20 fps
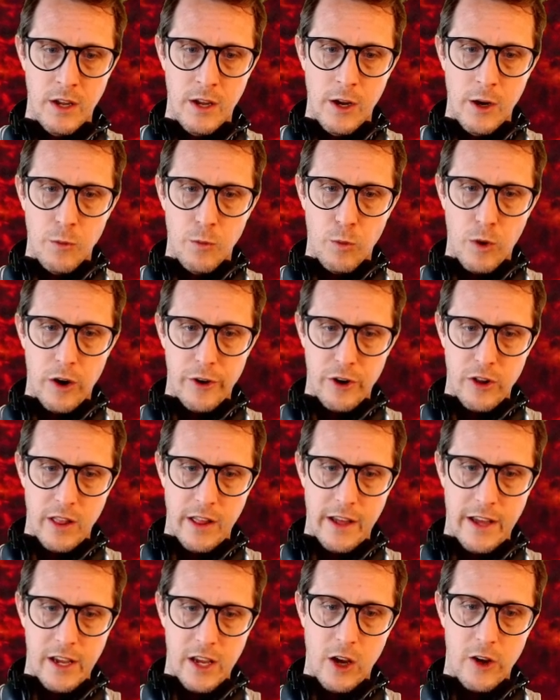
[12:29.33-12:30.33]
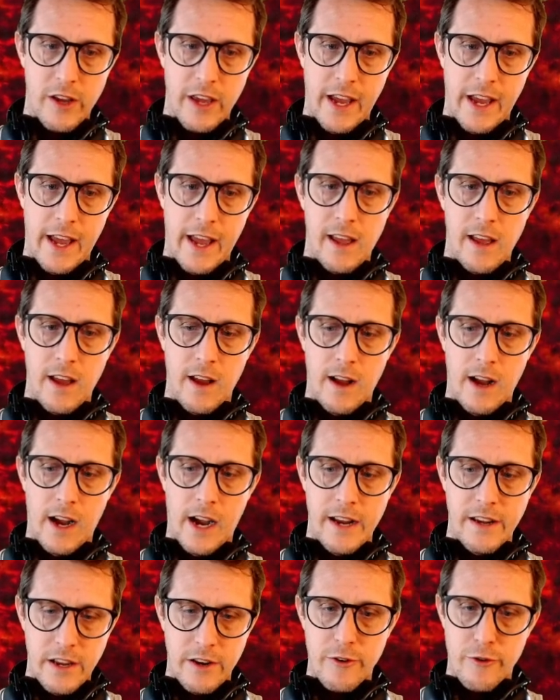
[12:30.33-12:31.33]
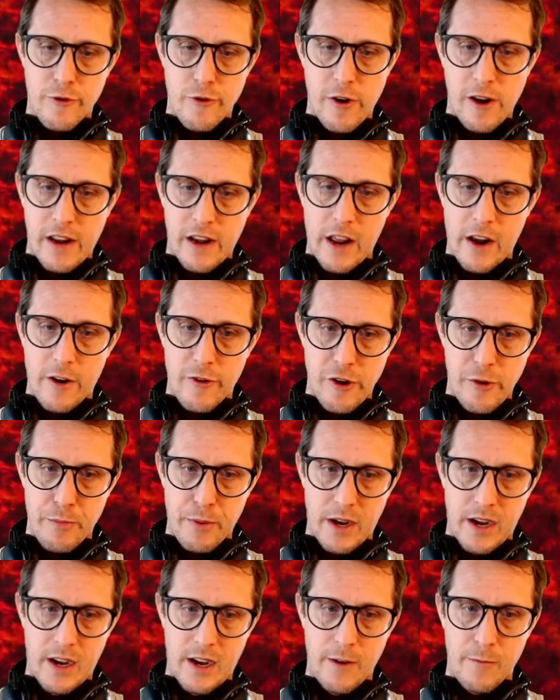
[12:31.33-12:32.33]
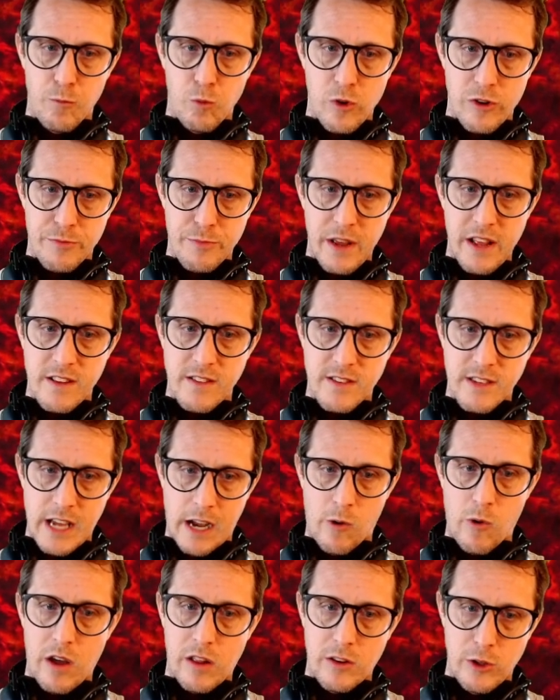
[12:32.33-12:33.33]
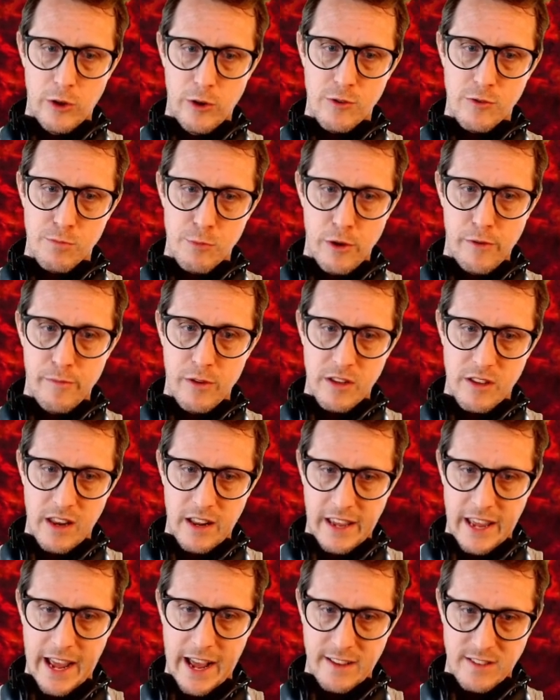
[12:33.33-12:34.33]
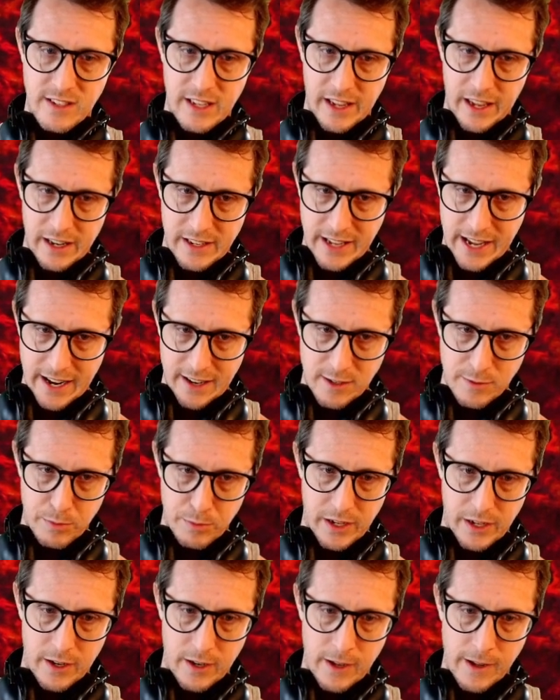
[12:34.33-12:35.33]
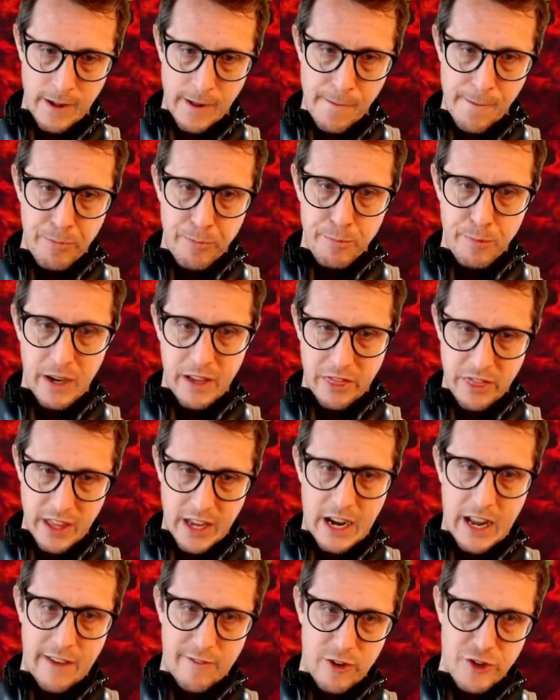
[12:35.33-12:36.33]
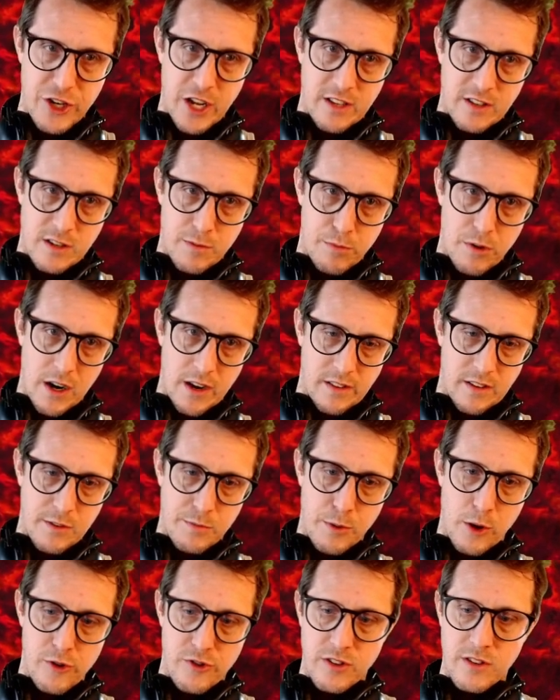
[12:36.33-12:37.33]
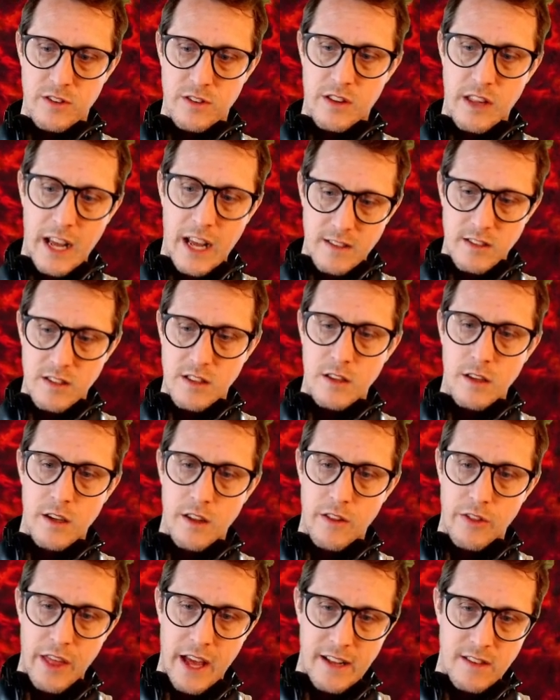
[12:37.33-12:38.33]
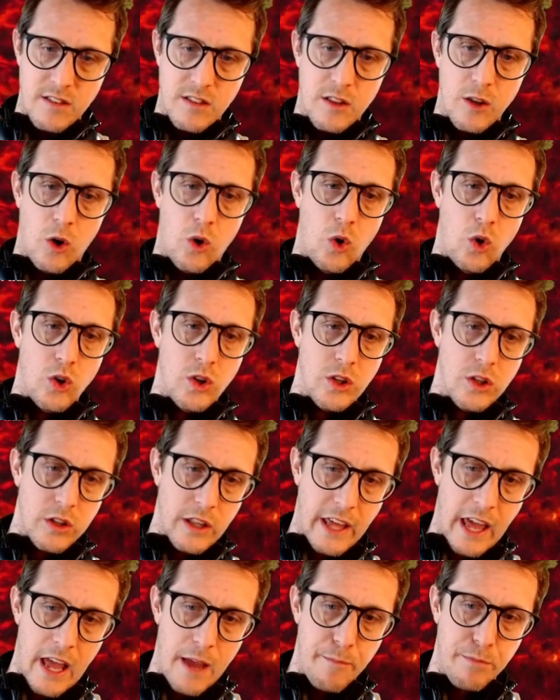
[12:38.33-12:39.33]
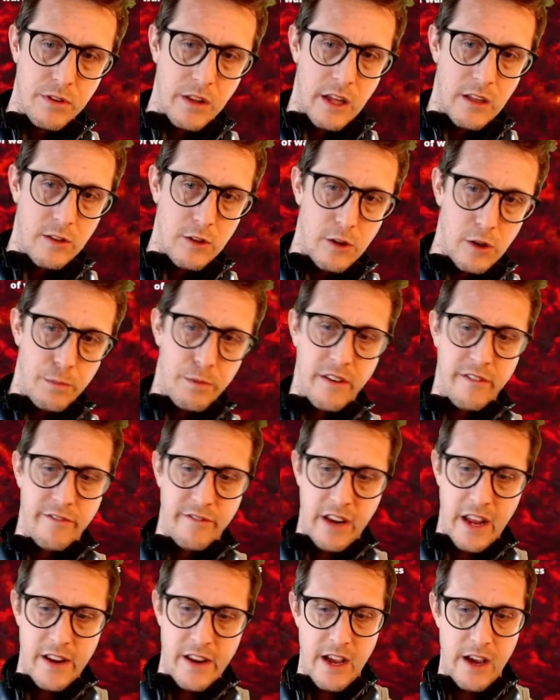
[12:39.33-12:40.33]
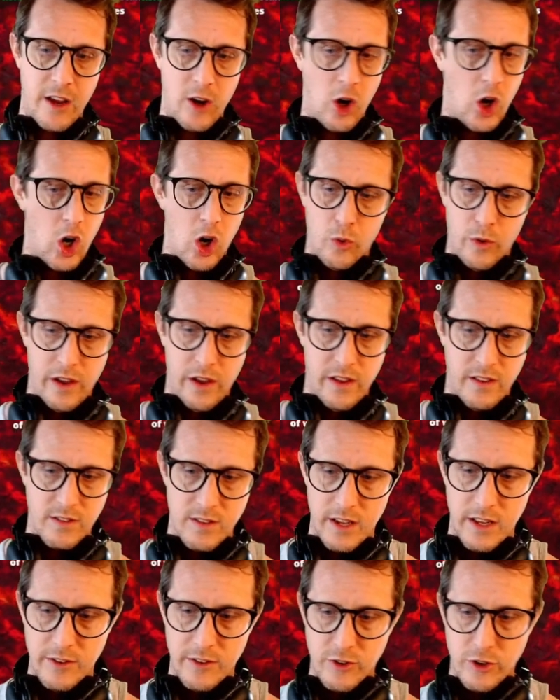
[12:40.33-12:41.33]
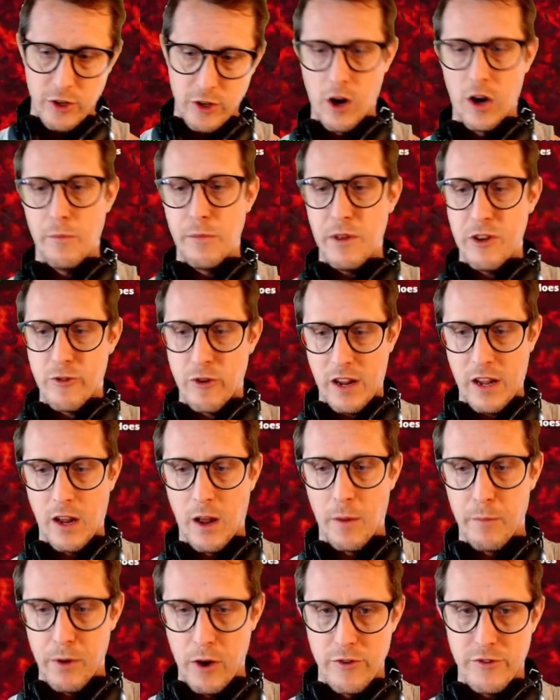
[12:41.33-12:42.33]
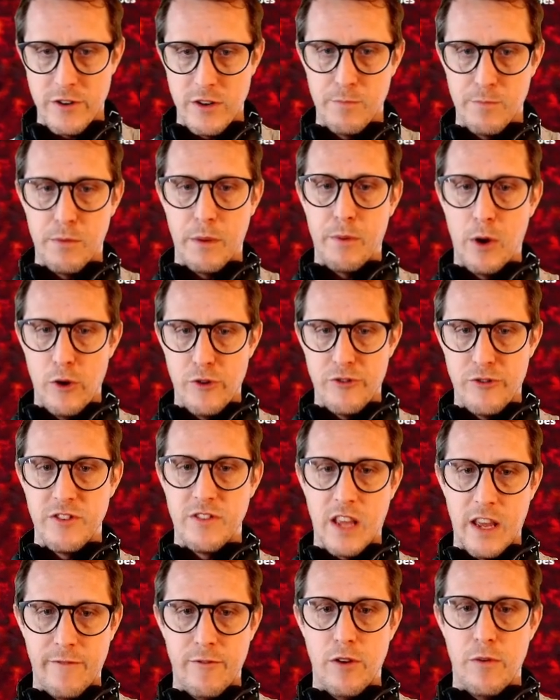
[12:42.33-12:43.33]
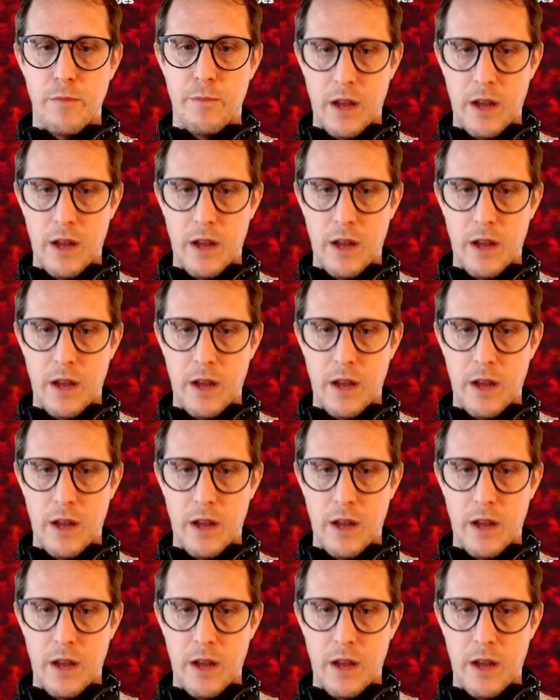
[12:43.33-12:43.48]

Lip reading: where you're like, okay, I need to drink an energy pot, which means now I lose movement, casting, and attack speed, but then I have a chance to proc these potions. That's the whole gameplay loop of Nadan always. You're going to be drinking a potion, but potions give you,